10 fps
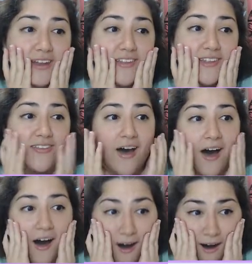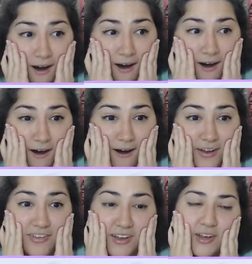This is oh,
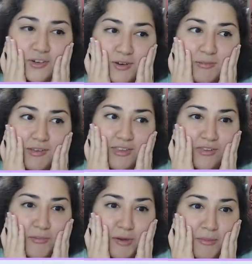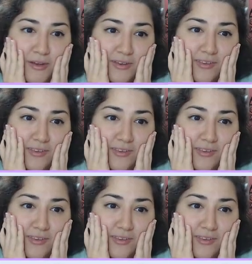it's like a dream to this moment.